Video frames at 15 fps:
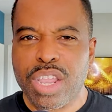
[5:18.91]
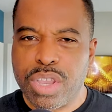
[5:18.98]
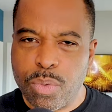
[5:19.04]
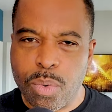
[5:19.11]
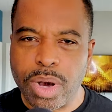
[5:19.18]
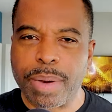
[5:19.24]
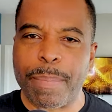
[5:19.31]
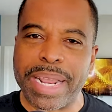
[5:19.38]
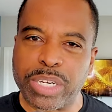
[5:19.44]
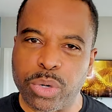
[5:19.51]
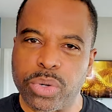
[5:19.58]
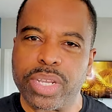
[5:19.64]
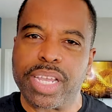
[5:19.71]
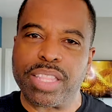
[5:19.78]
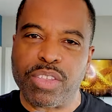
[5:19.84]
You want to make
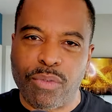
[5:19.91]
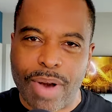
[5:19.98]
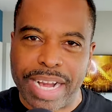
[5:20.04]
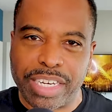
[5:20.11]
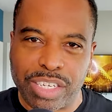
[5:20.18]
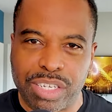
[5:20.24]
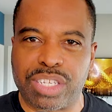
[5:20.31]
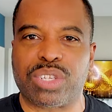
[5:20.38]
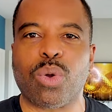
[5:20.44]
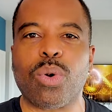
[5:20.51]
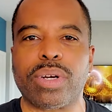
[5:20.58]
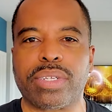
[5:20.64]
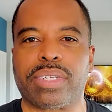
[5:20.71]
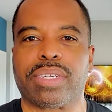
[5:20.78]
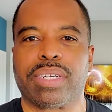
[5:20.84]
sure you get the right
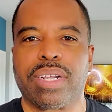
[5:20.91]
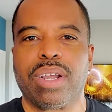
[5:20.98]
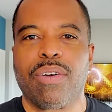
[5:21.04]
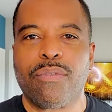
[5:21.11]
source